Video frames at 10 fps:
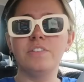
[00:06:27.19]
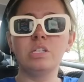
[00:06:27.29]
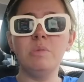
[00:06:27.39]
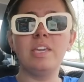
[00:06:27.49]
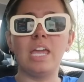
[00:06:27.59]
This
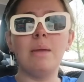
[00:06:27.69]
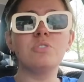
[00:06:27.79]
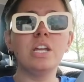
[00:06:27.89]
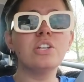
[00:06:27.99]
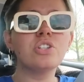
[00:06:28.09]
could be a game
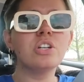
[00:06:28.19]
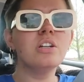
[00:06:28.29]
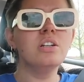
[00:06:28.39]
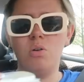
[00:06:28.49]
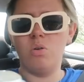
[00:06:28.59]

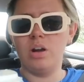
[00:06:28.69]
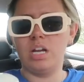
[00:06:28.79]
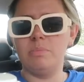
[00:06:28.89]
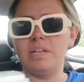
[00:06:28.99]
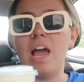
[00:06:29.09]
changer or
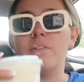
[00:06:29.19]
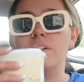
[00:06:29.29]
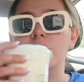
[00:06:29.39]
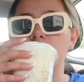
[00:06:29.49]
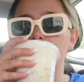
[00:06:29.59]
it could be
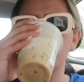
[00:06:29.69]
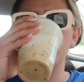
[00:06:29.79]
average.